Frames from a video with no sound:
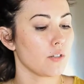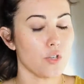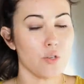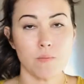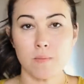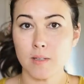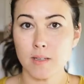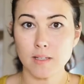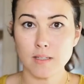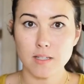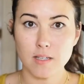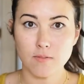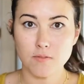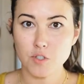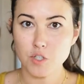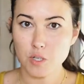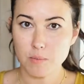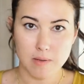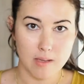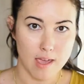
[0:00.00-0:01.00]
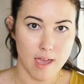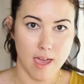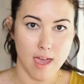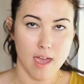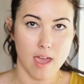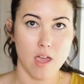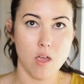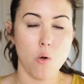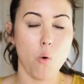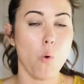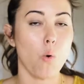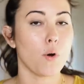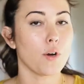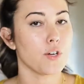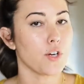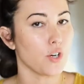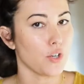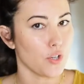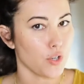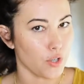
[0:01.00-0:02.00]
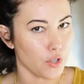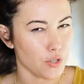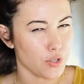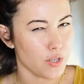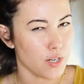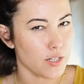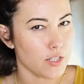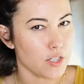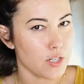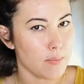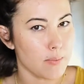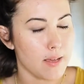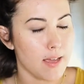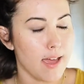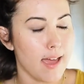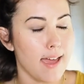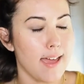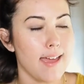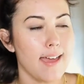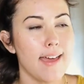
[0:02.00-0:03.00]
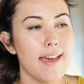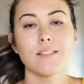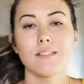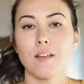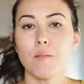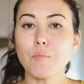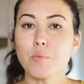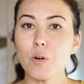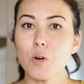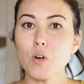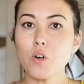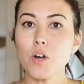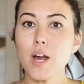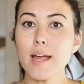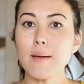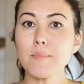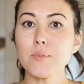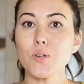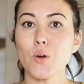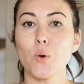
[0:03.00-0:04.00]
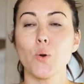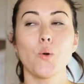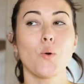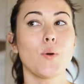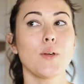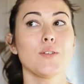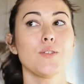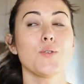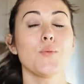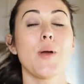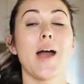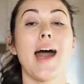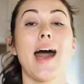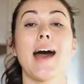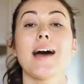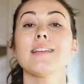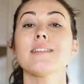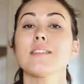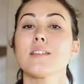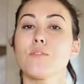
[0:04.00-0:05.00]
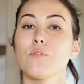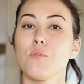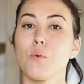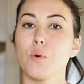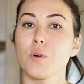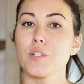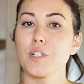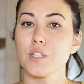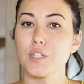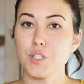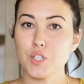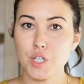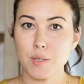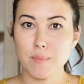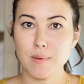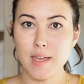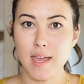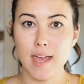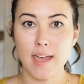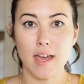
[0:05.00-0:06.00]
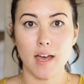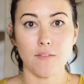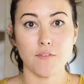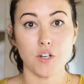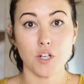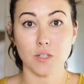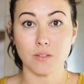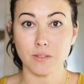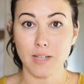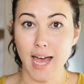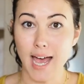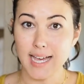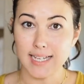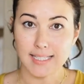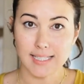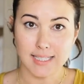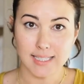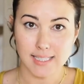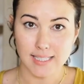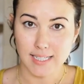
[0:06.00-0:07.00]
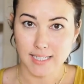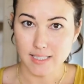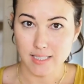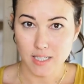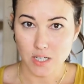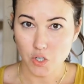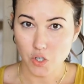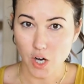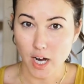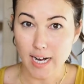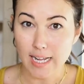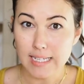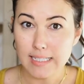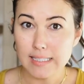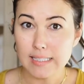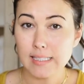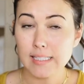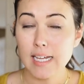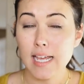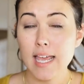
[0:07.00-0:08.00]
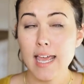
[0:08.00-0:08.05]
cumulative GPA or your nursing GPA. Some programs are going to ask for your GPA of your last 60 credits.